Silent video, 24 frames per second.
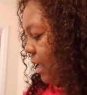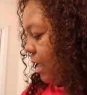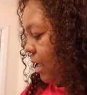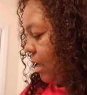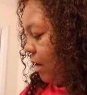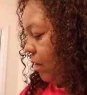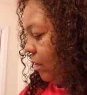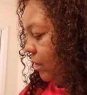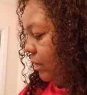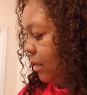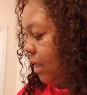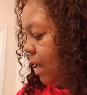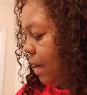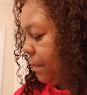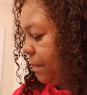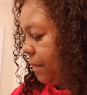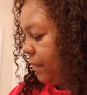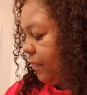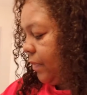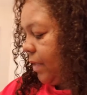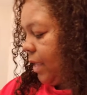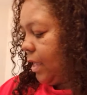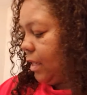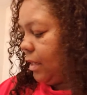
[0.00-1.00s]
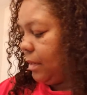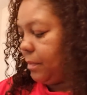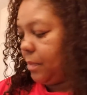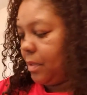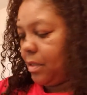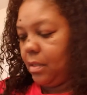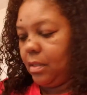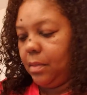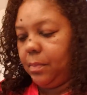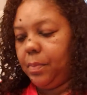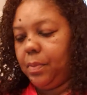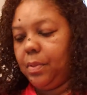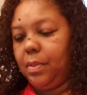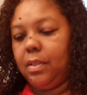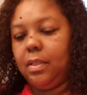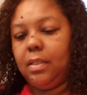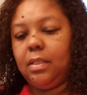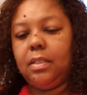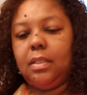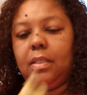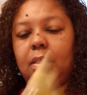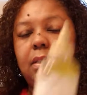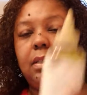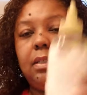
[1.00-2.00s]
On top of that, I'm going to
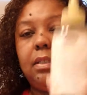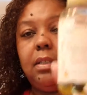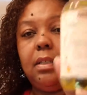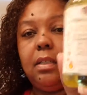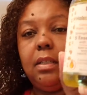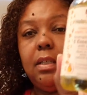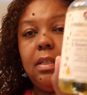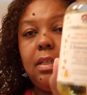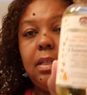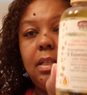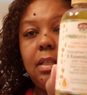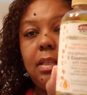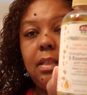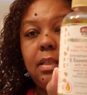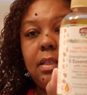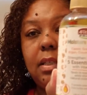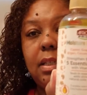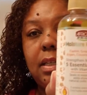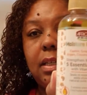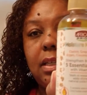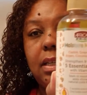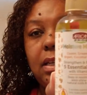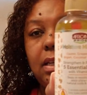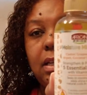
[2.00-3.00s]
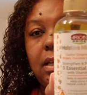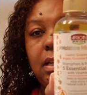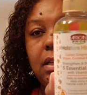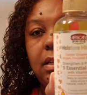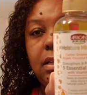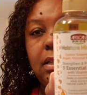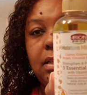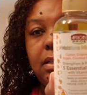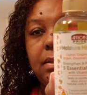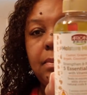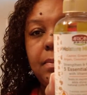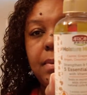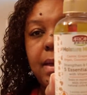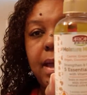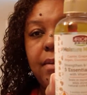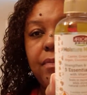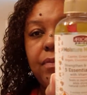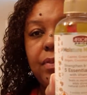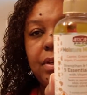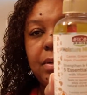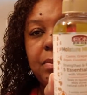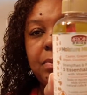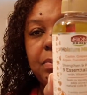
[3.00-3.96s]
put the African